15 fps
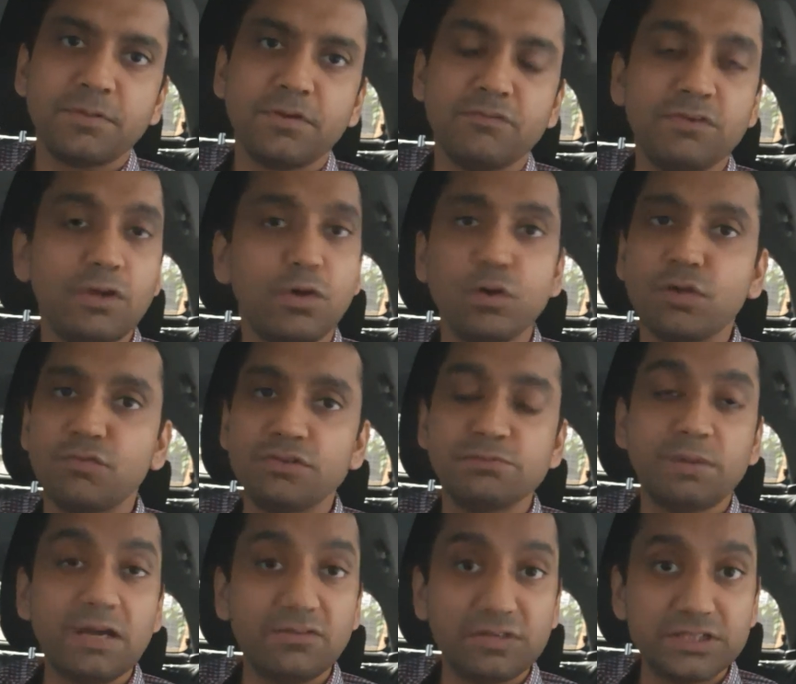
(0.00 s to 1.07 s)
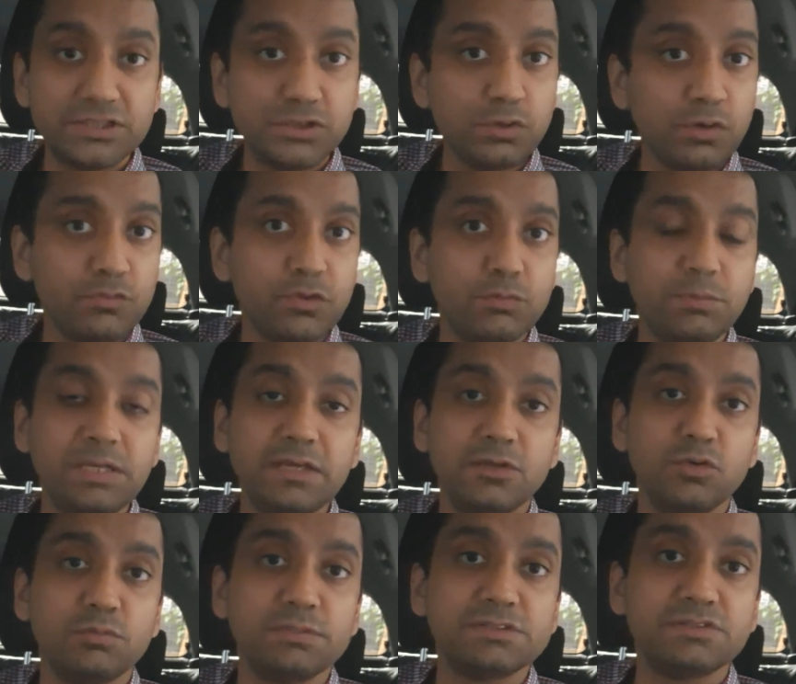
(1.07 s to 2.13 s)
We all of us, by virtue of being
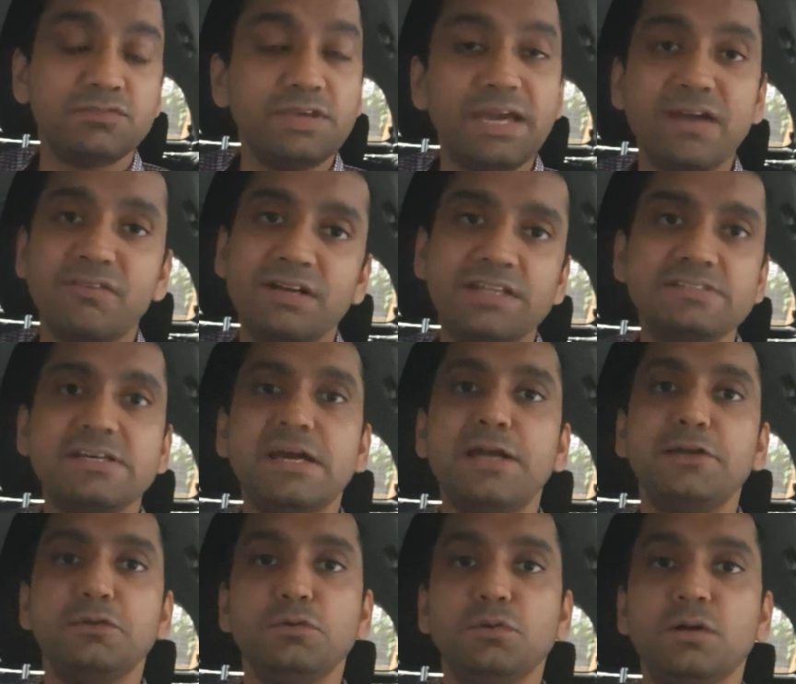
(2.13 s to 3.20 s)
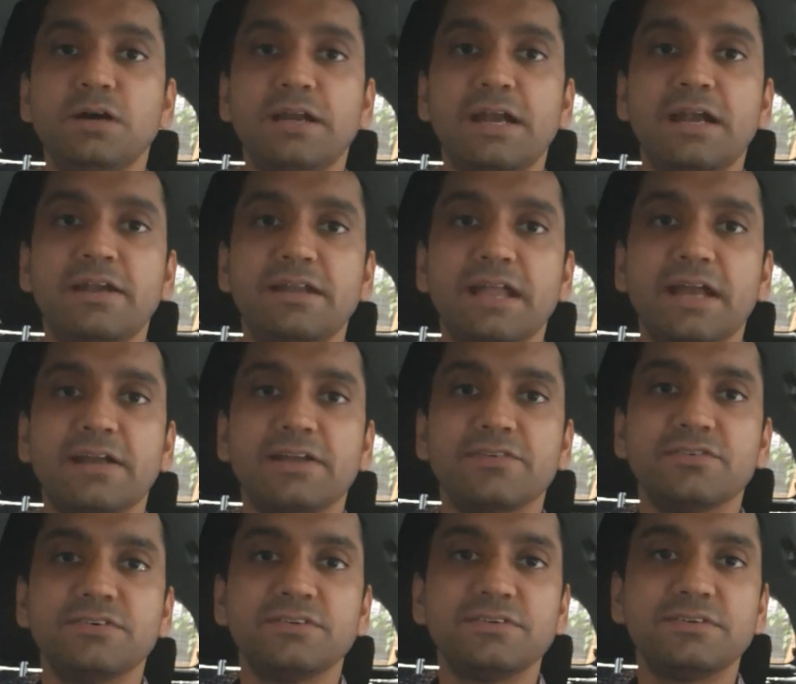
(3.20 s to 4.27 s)
humans, we have a desire to look attractive.
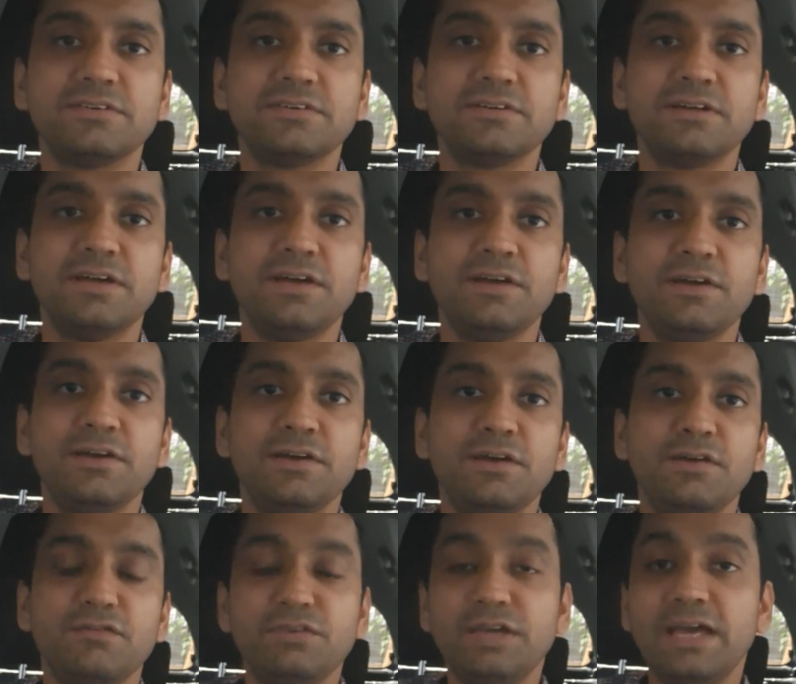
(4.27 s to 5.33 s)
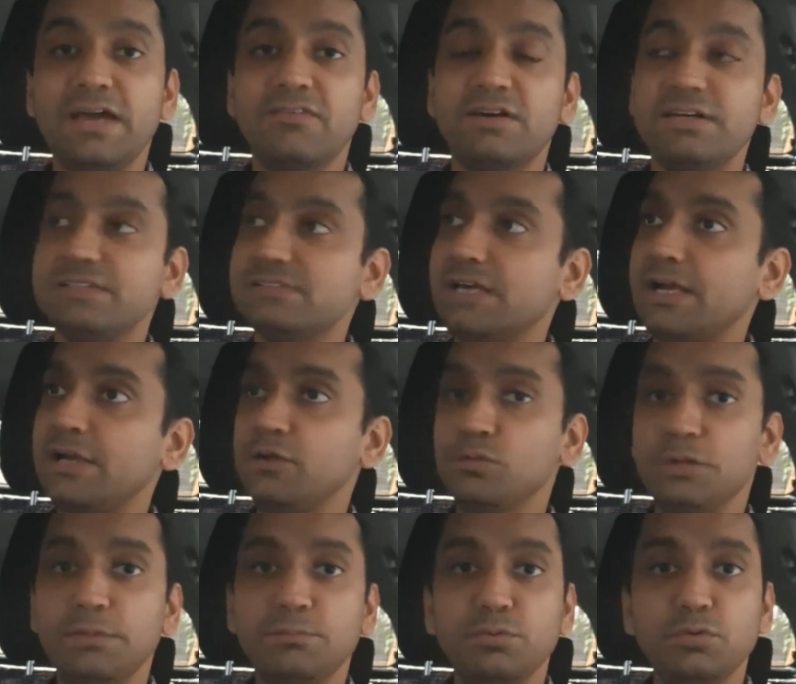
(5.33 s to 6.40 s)
We have a desire to
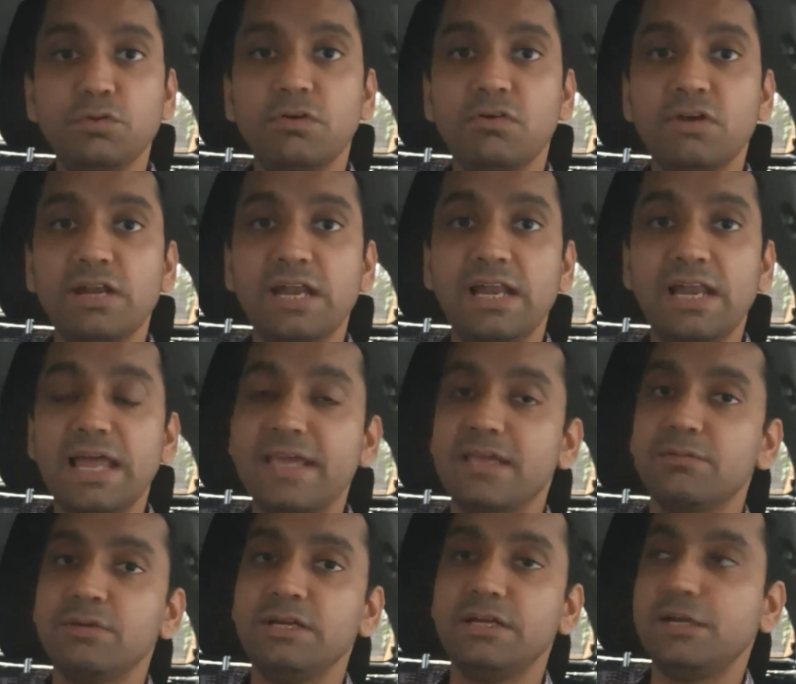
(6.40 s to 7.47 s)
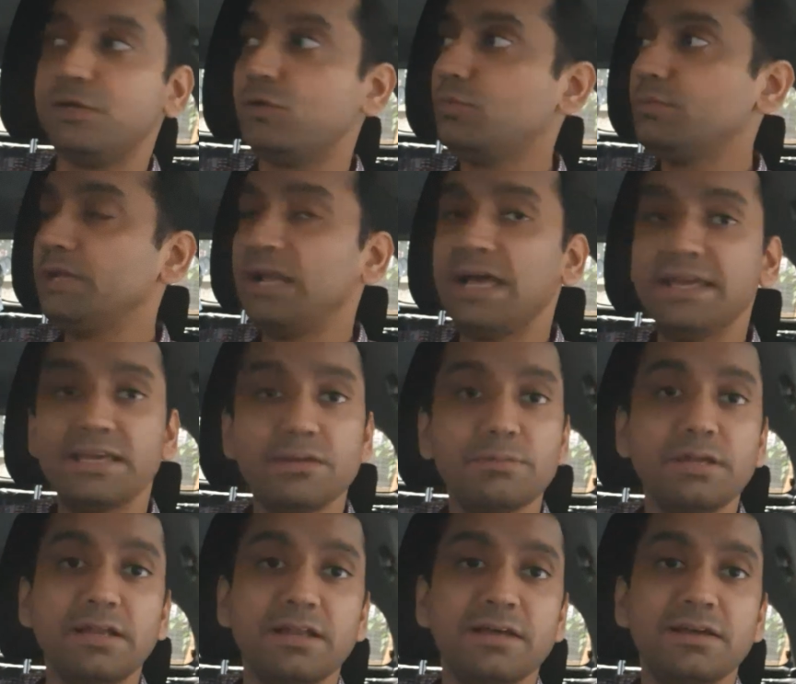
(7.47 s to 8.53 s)
improve our likability, to be
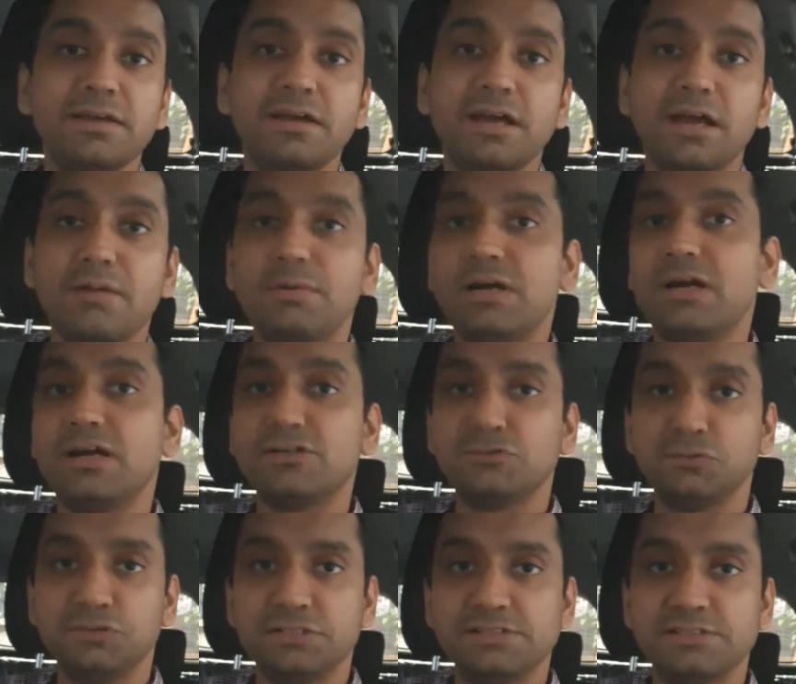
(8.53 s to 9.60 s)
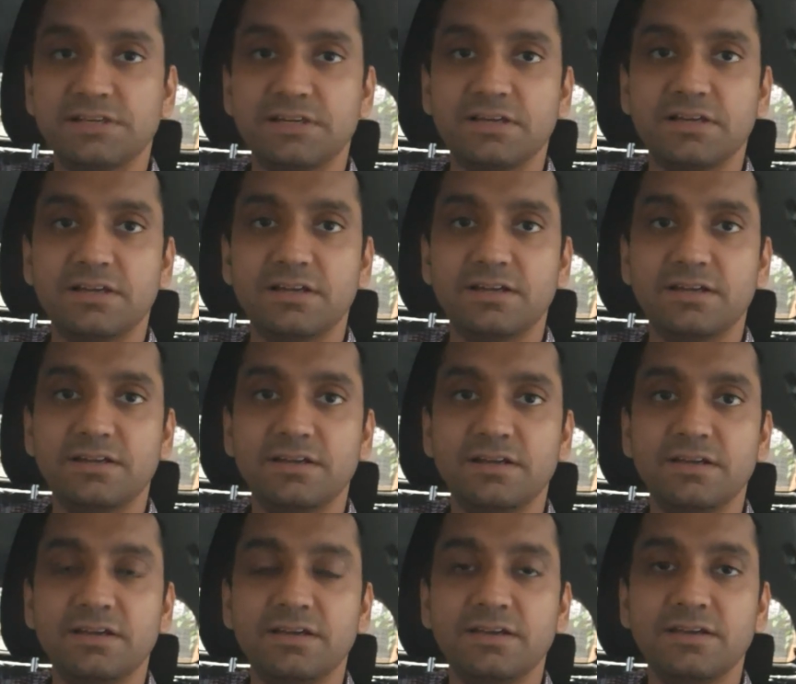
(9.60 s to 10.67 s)
likable among our social circle
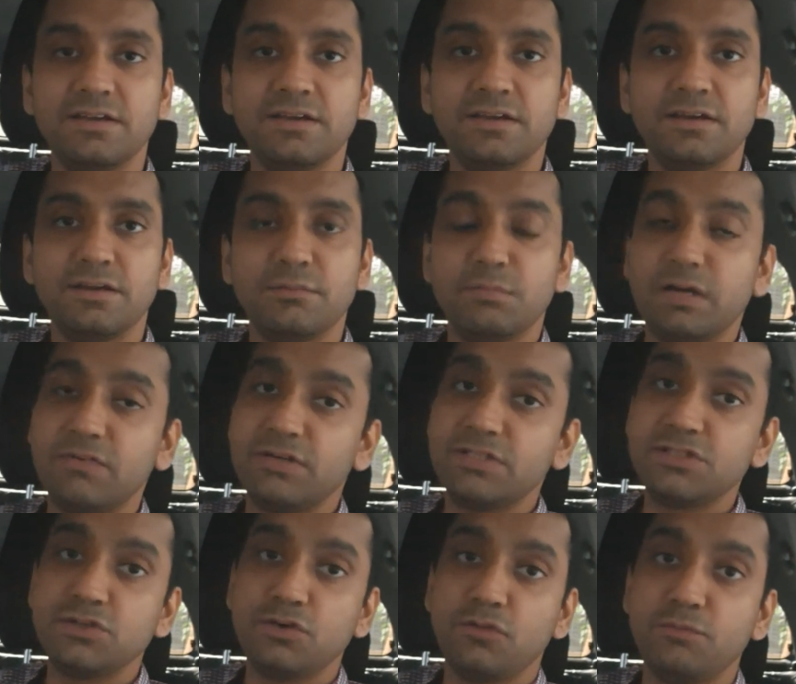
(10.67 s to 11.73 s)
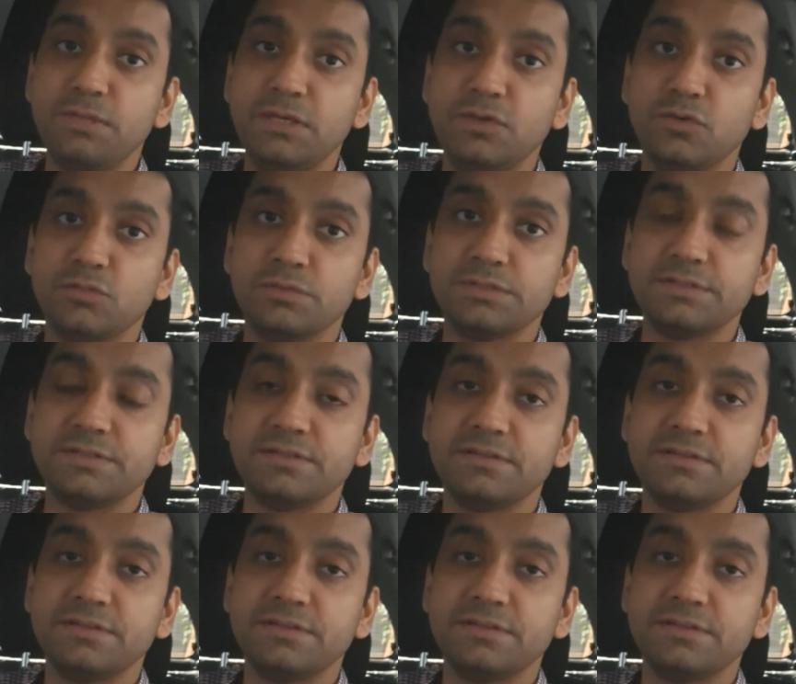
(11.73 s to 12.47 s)
by virtue of being human.